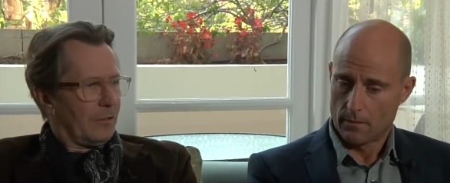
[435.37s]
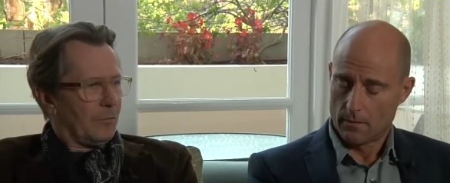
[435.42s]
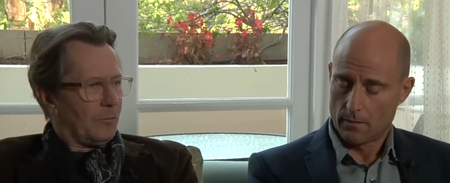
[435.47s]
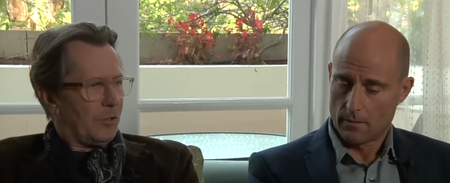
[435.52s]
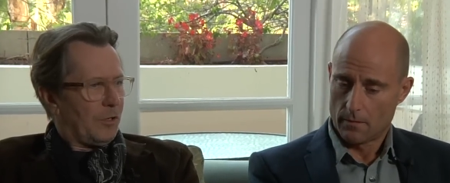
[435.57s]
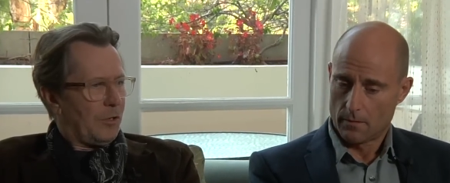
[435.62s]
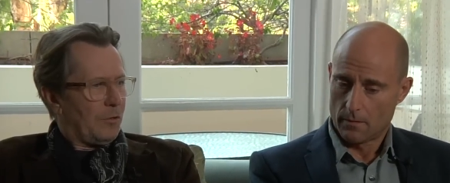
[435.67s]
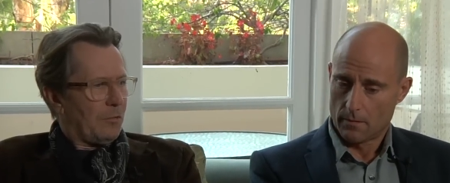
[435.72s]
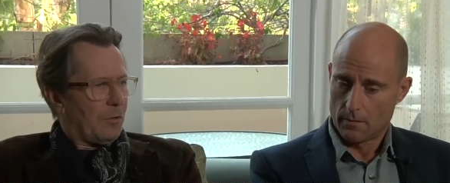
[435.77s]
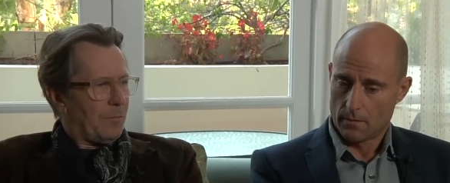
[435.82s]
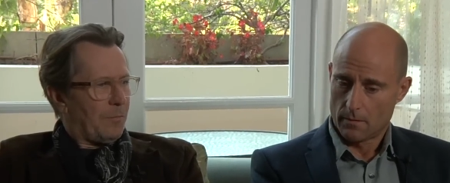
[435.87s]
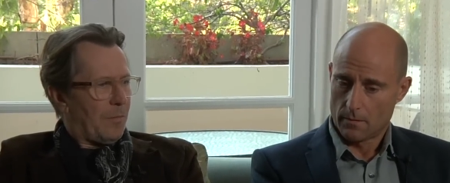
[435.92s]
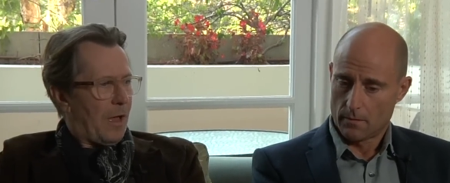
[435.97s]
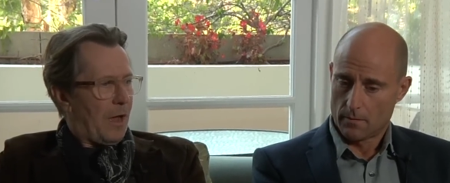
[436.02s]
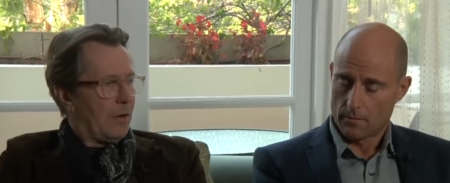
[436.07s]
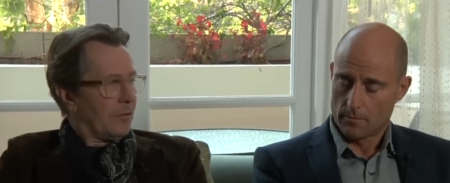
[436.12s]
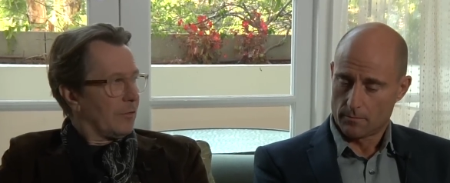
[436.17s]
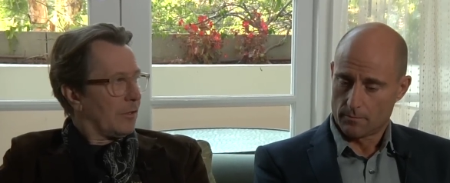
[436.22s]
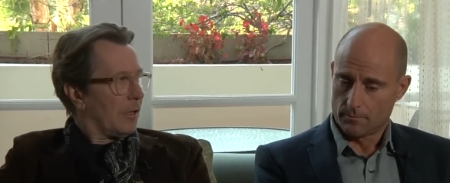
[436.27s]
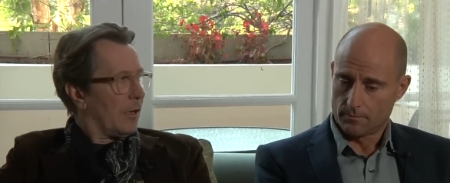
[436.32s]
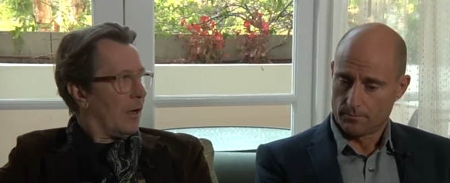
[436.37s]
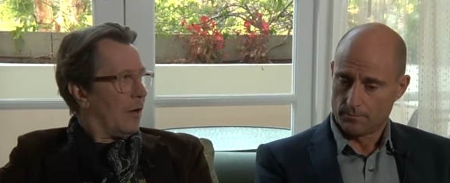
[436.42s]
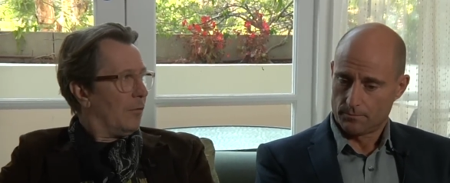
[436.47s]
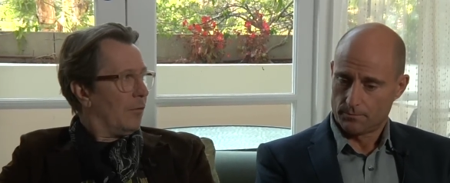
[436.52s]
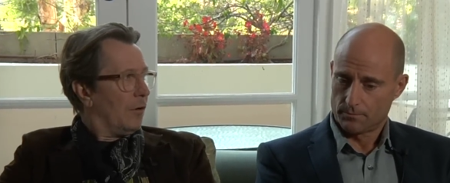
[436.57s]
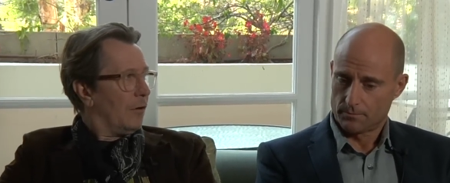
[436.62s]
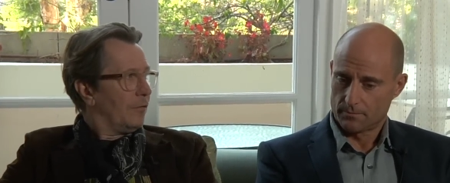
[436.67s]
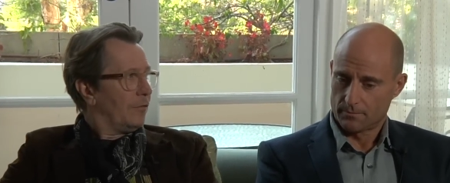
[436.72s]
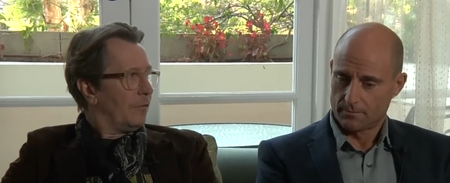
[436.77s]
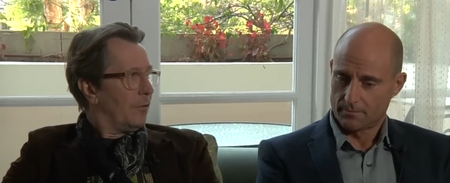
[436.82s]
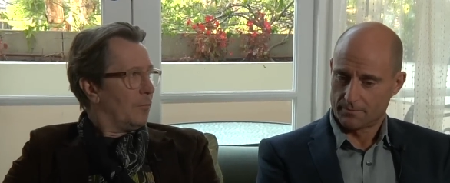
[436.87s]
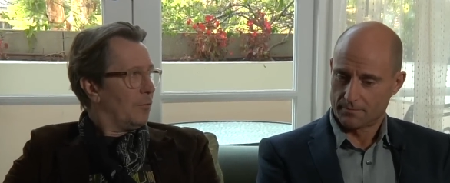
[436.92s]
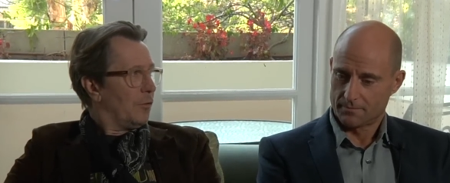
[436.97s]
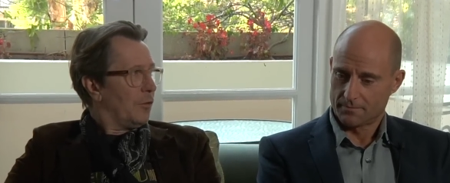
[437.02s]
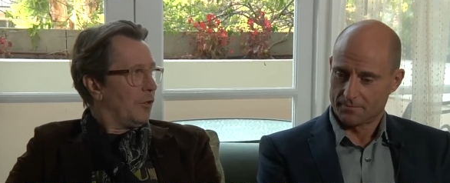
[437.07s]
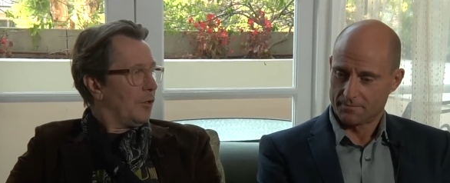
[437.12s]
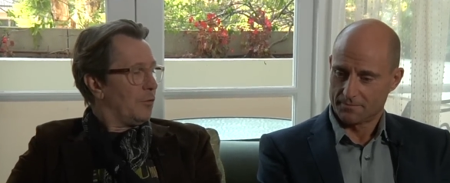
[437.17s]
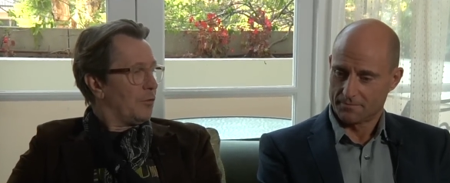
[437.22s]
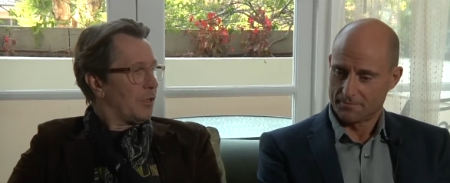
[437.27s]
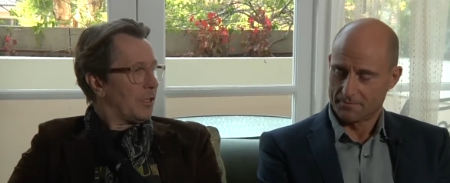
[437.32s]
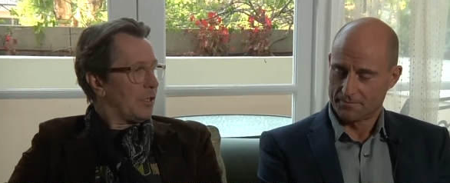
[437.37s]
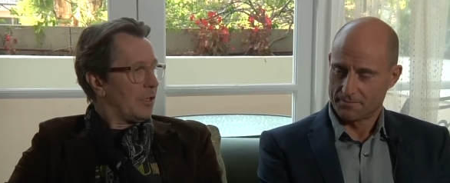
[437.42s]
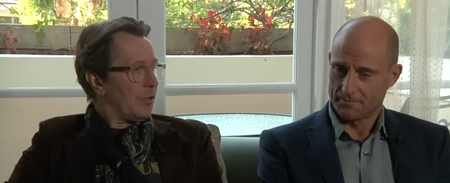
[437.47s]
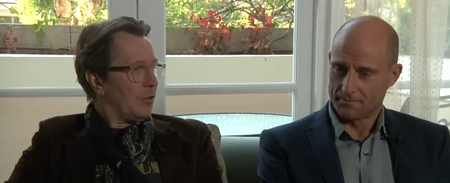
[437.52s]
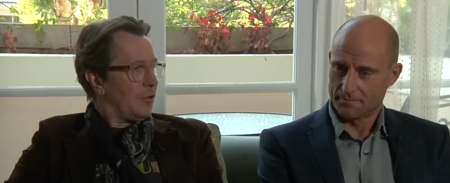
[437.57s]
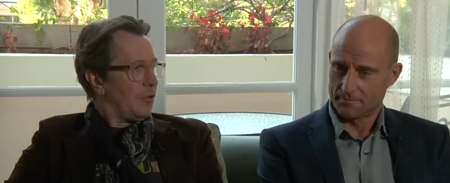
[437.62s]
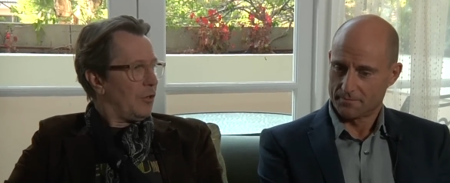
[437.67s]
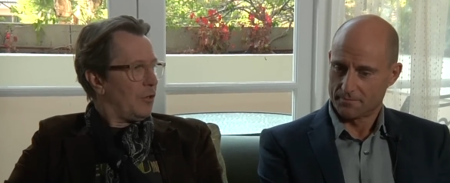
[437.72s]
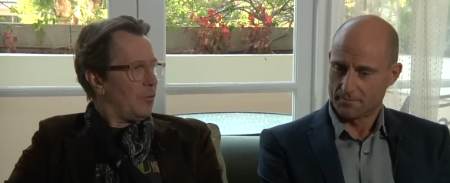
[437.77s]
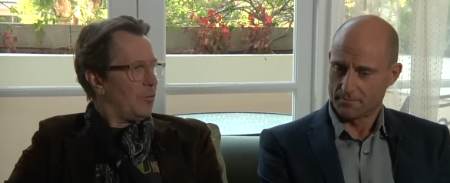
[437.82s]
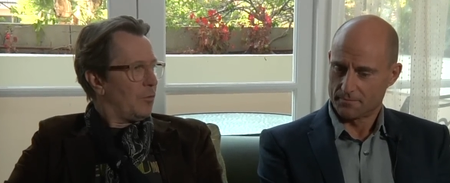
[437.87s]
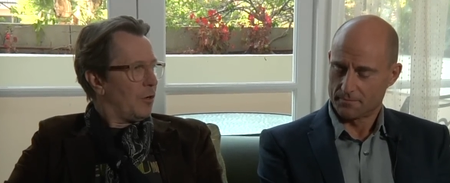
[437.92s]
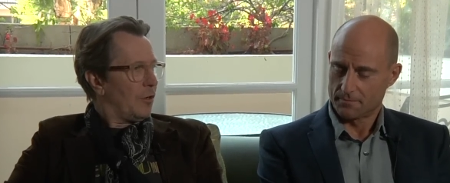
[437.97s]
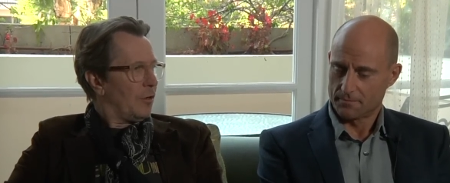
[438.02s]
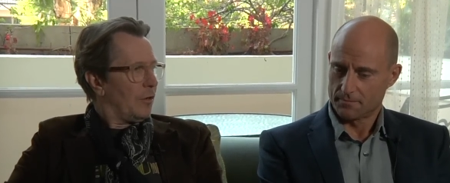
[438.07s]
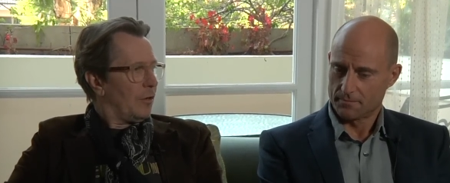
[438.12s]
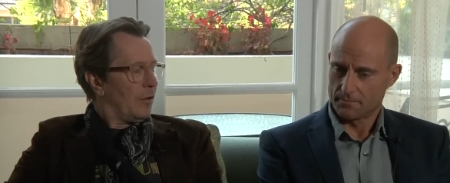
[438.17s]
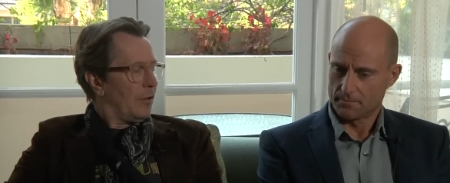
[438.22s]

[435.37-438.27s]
Speaker 1: Were you about to go off, or were you st- you were